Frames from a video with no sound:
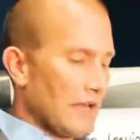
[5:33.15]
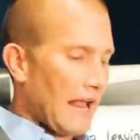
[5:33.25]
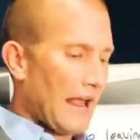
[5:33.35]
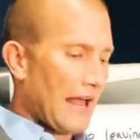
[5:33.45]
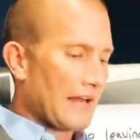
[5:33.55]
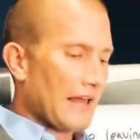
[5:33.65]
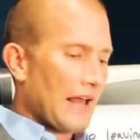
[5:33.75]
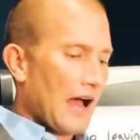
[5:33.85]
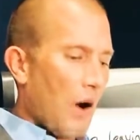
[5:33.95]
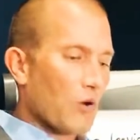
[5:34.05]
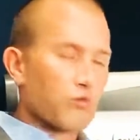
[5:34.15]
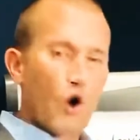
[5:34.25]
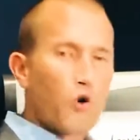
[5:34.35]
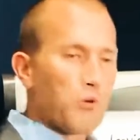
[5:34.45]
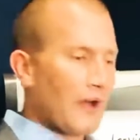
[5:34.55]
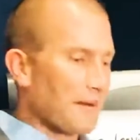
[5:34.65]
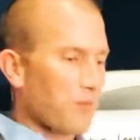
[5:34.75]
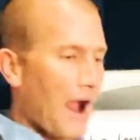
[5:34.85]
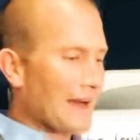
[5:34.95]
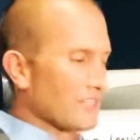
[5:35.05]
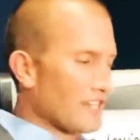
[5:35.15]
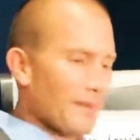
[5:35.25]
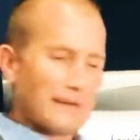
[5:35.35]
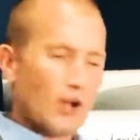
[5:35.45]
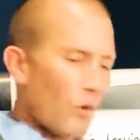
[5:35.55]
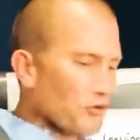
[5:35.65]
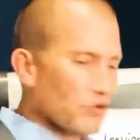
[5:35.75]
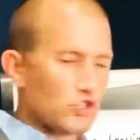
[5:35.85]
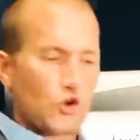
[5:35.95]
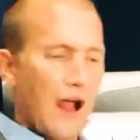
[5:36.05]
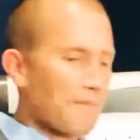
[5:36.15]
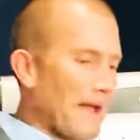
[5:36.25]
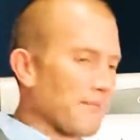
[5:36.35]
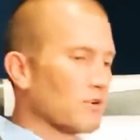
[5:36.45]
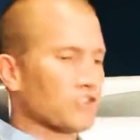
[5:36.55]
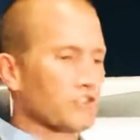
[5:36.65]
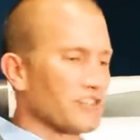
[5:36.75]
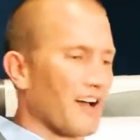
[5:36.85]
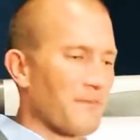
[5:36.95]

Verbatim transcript: and I would role play and practice, and I'd be going through scrap papers and stuff.